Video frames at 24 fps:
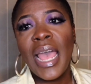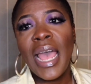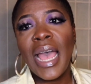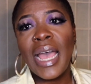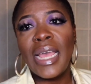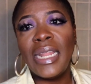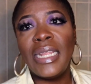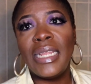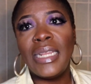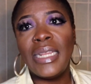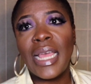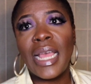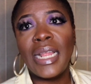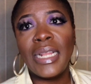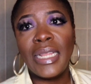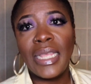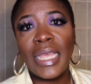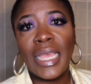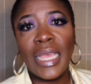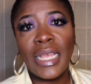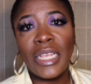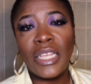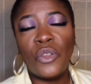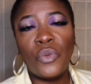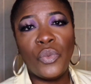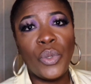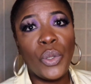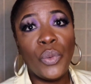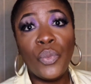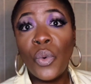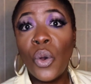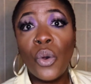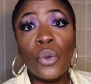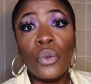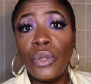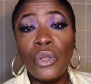and in that case we
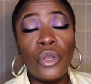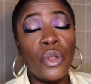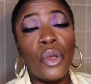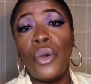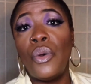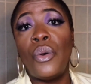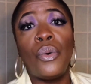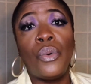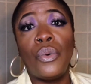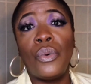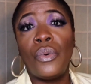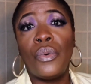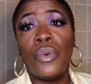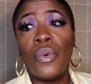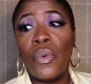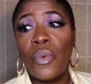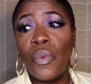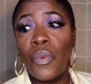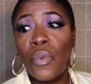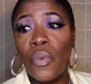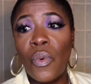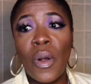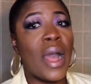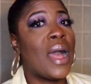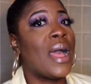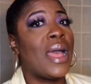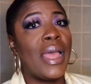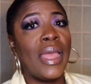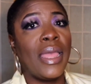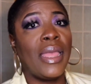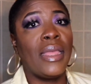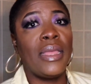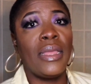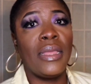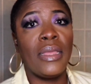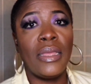won't know
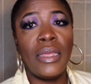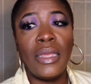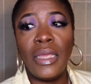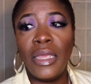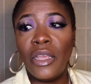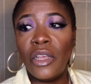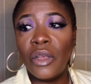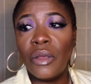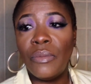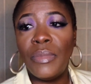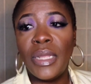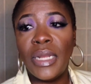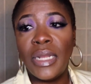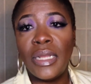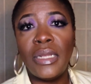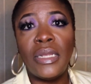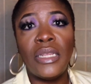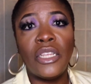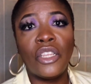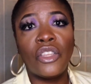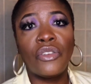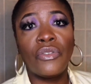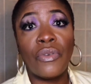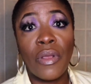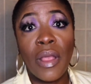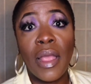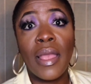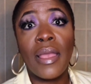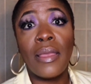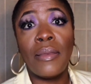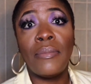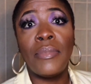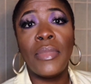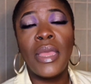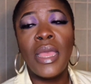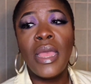why he committed this
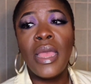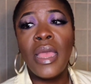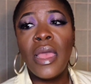crime.